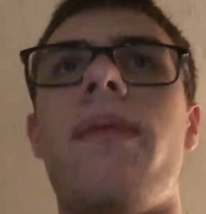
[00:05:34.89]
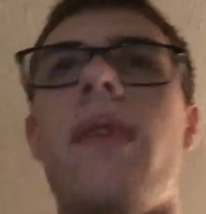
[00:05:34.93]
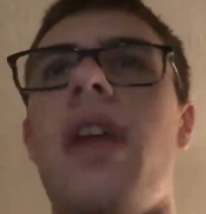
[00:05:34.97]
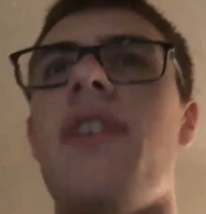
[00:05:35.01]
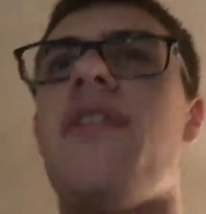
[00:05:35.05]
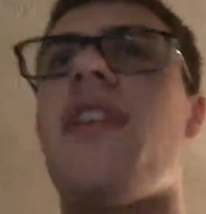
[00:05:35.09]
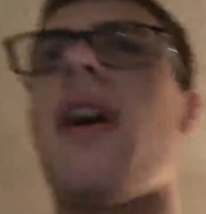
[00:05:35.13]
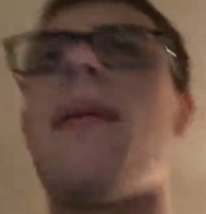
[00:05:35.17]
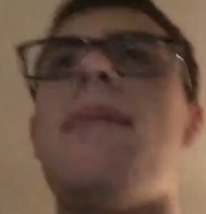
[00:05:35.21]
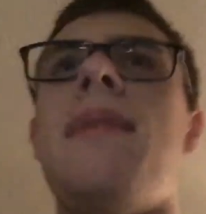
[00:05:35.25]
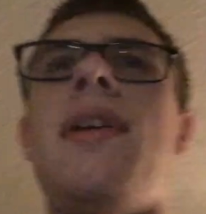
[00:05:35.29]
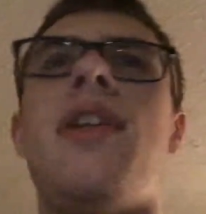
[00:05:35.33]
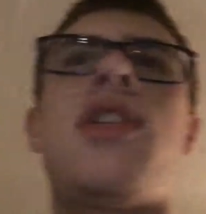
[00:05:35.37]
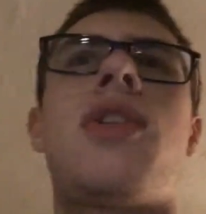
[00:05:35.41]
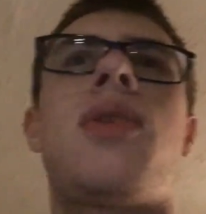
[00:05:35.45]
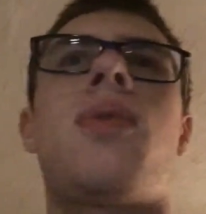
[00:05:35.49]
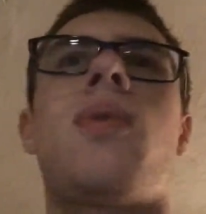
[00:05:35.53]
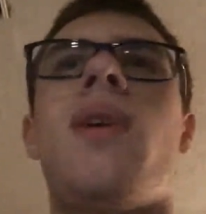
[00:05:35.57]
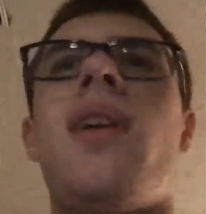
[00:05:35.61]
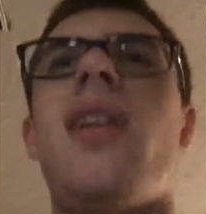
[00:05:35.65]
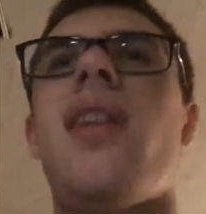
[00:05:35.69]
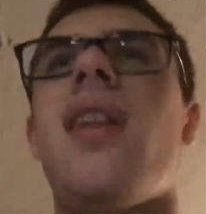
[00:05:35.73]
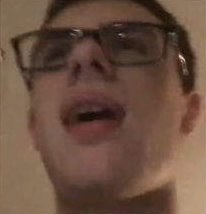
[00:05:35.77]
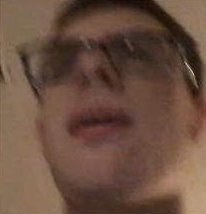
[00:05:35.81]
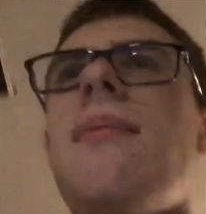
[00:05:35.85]
If I missed
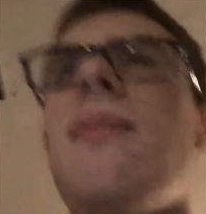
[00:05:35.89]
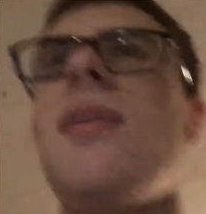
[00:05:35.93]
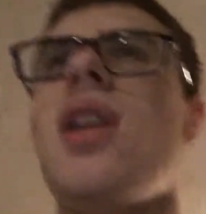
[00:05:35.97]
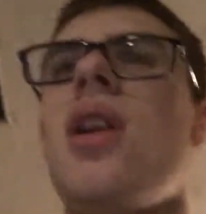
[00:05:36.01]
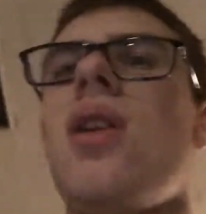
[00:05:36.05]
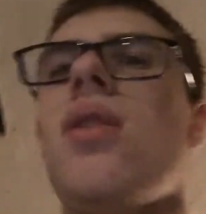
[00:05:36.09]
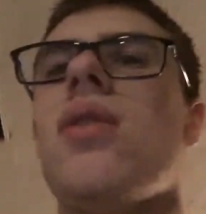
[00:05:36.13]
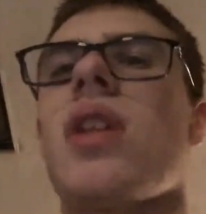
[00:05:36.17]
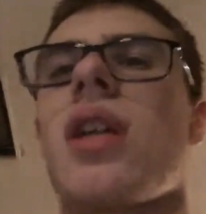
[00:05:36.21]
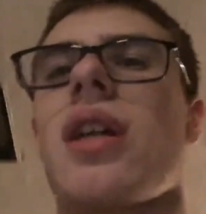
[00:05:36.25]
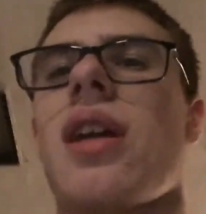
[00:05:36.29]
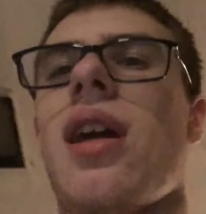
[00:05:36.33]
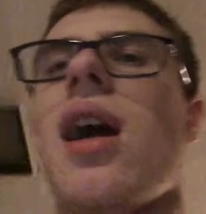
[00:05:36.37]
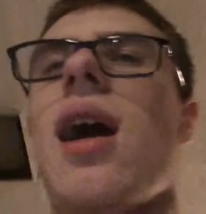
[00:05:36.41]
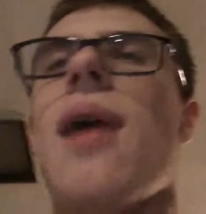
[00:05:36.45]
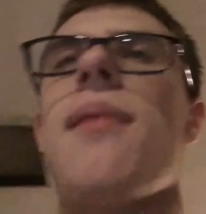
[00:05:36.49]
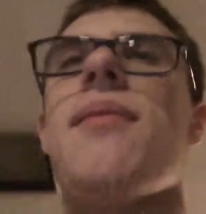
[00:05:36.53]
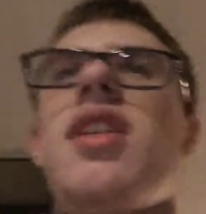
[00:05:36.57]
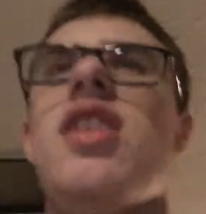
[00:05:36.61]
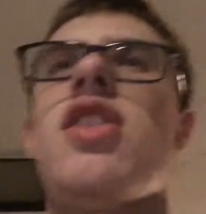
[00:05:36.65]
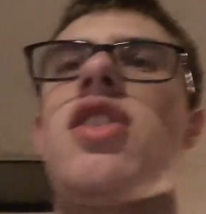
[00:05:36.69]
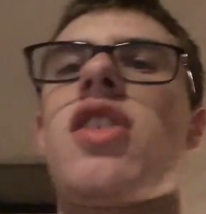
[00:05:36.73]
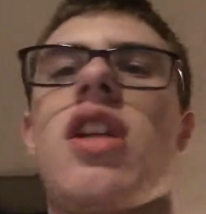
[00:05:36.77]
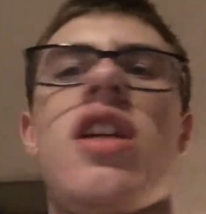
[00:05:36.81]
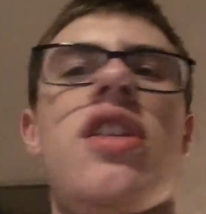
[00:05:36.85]
one, let me know in the
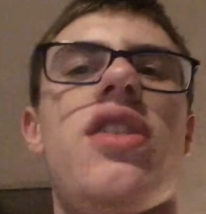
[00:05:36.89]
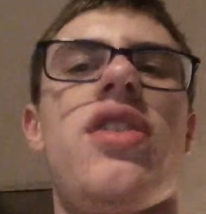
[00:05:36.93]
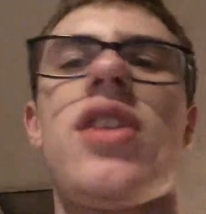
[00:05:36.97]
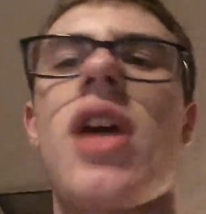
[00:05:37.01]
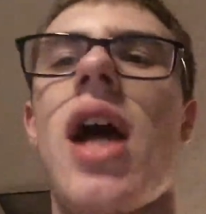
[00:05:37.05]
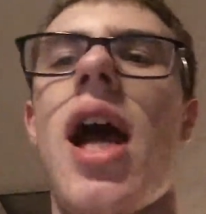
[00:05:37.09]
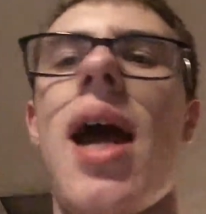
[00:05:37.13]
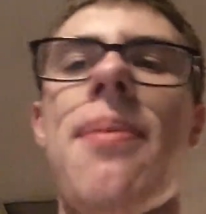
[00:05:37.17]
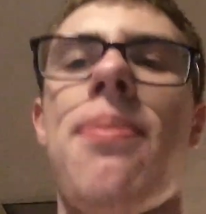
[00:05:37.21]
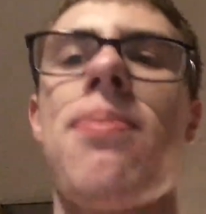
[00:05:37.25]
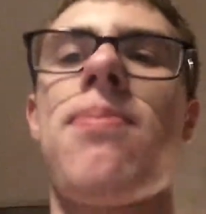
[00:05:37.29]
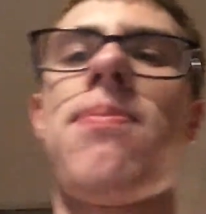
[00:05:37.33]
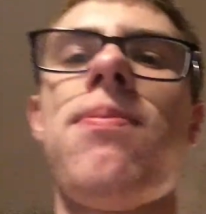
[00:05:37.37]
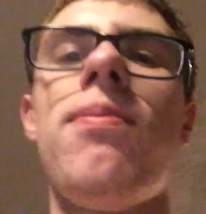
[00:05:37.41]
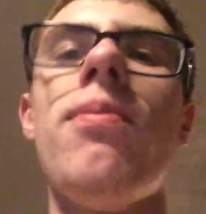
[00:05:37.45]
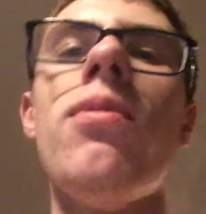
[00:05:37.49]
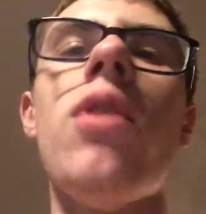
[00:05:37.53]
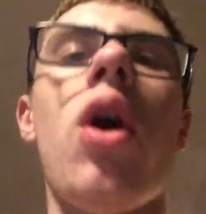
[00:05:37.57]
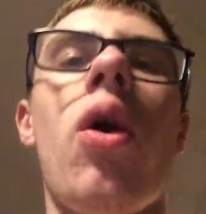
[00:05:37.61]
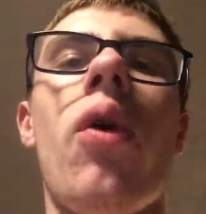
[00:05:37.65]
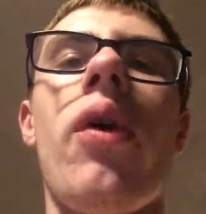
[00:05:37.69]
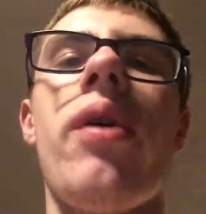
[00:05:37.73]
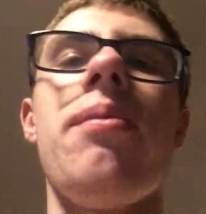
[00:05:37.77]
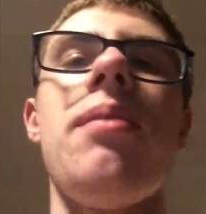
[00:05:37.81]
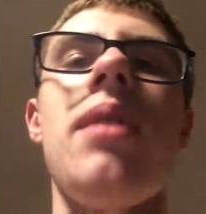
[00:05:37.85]
comments because I,
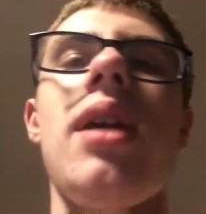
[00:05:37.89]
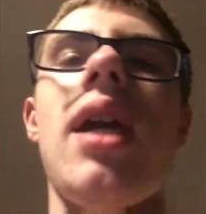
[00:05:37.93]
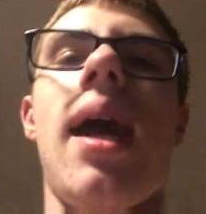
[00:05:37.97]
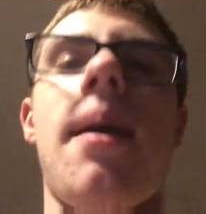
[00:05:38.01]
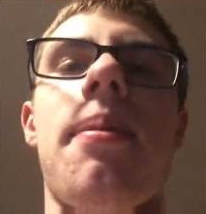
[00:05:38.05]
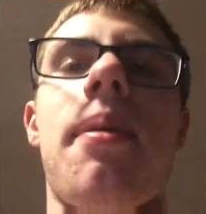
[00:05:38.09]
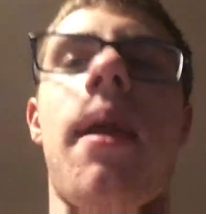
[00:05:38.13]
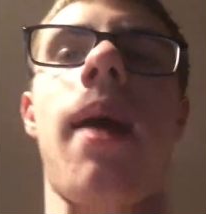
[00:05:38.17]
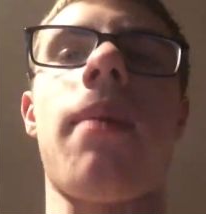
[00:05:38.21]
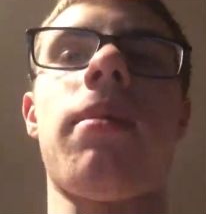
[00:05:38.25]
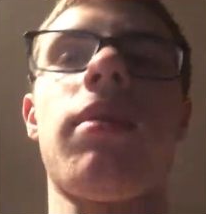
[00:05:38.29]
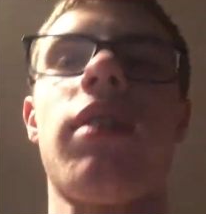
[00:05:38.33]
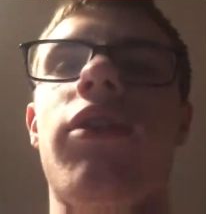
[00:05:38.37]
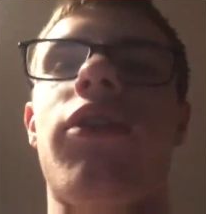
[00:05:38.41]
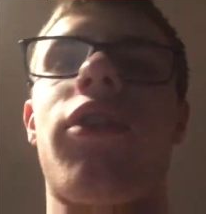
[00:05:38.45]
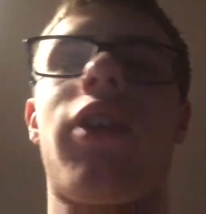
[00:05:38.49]
knowing me, I probably